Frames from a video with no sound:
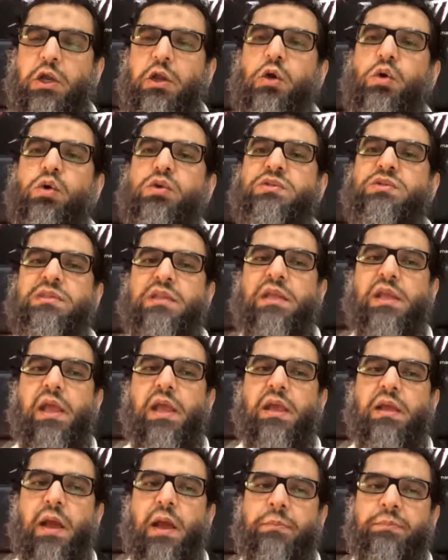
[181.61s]

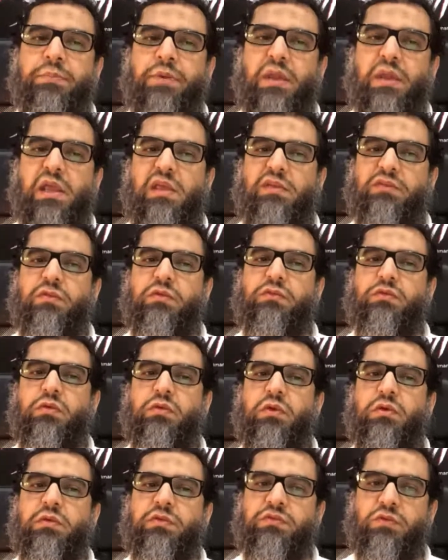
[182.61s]
closely accompanies
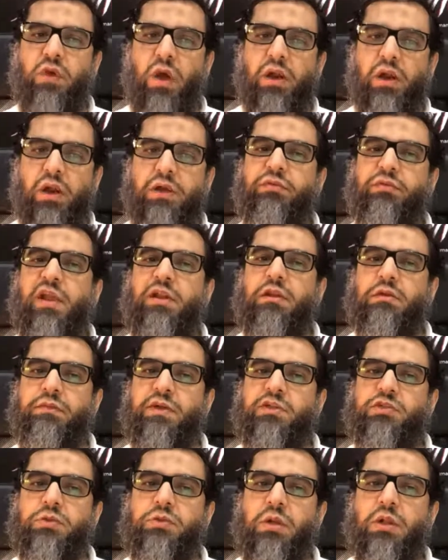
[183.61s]
the solitary
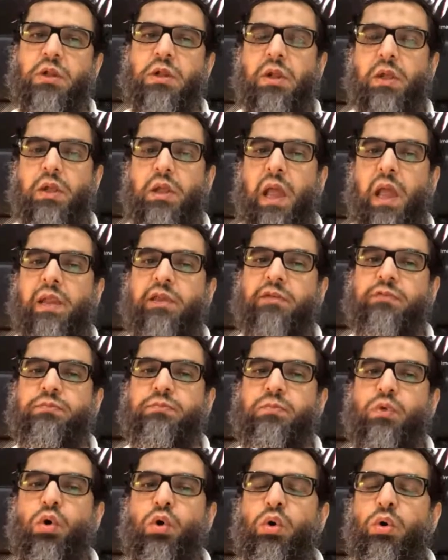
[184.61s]
individual and is
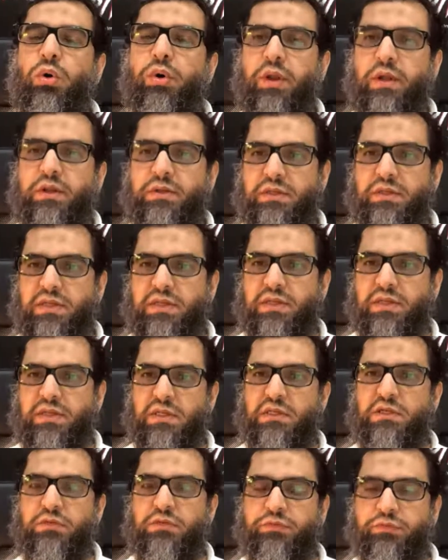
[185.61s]
more
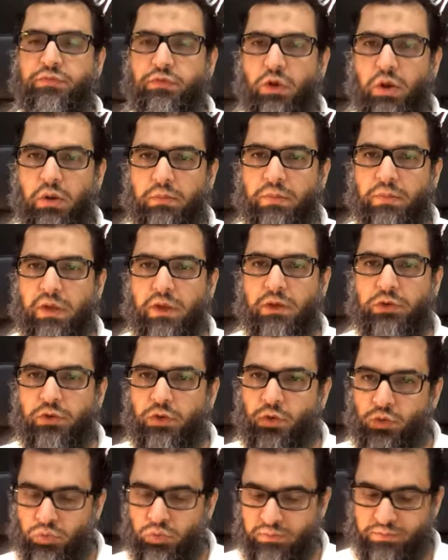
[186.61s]
distant from
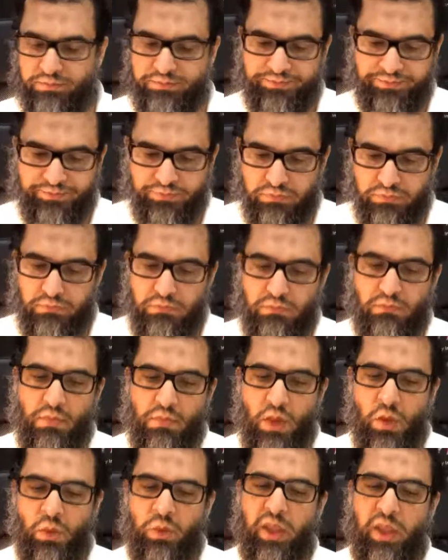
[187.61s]
two.
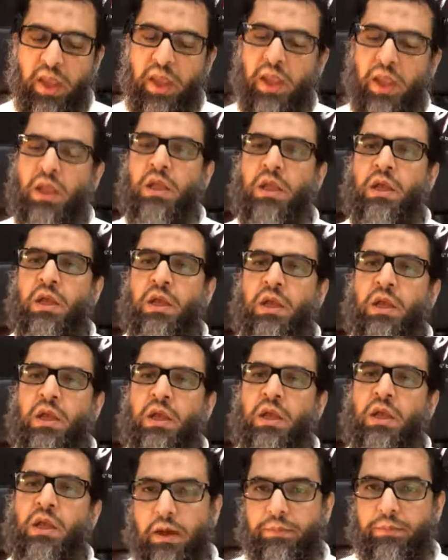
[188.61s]
Okay.
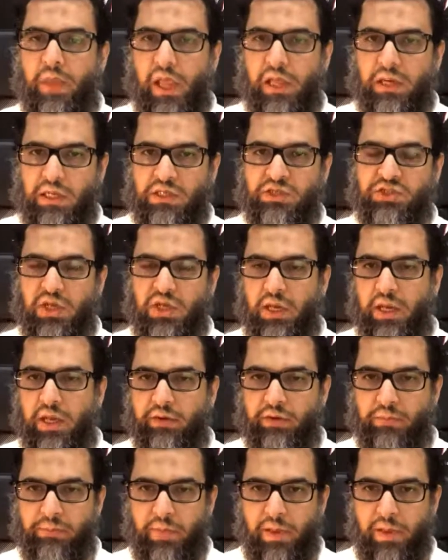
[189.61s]
And inshallah,